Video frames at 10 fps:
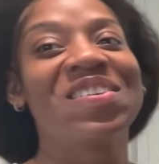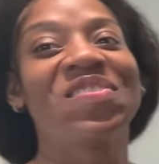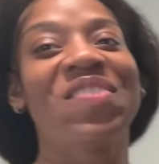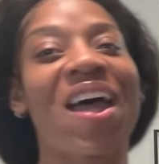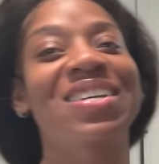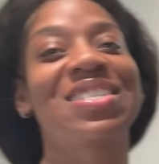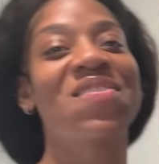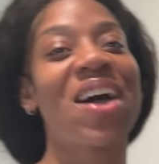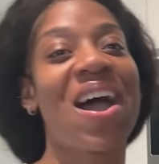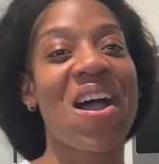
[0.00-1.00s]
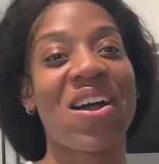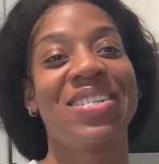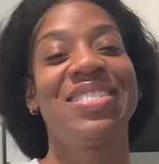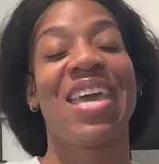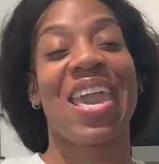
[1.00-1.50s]
First of
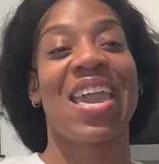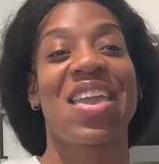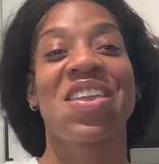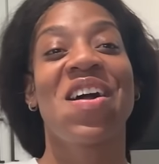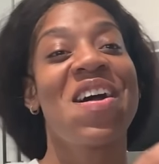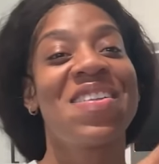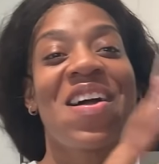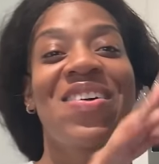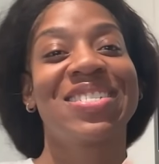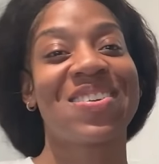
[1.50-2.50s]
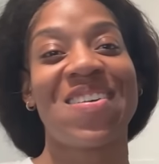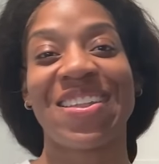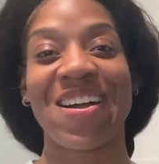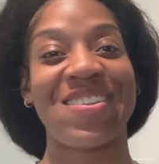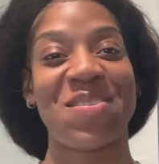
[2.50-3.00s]
all, Z, you don't know what's going
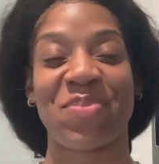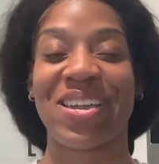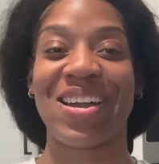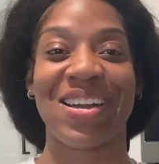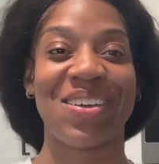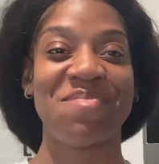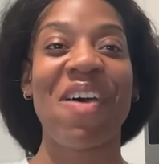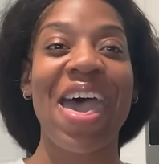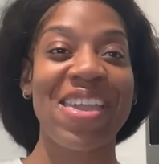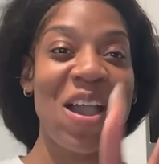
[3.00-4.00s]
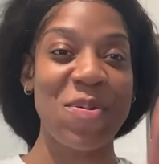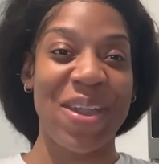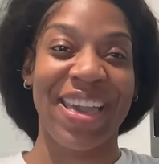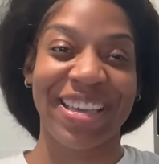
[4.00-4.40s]
on up here. Man,